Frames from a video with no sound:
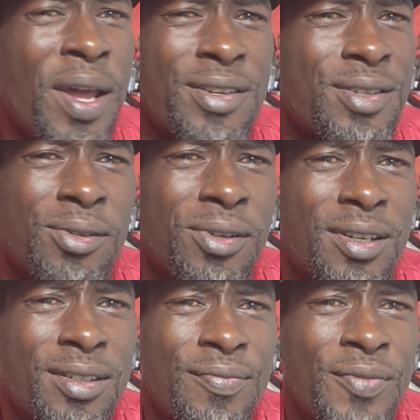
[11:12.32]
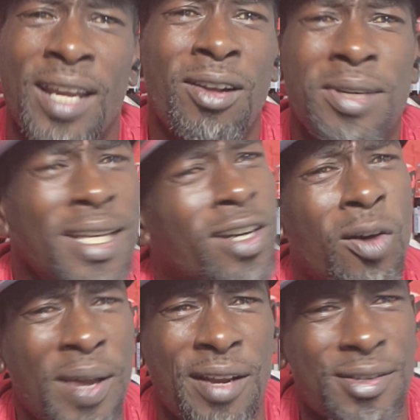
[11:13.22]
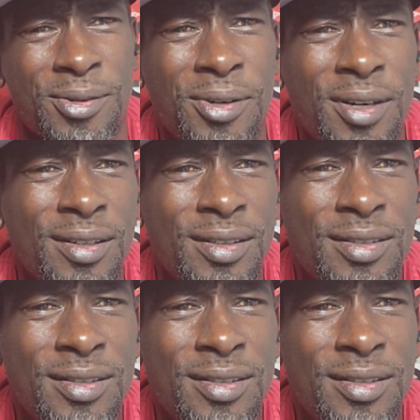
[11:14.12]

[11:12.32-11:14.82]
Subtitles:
Gobert to score. They don't need Gobert to score.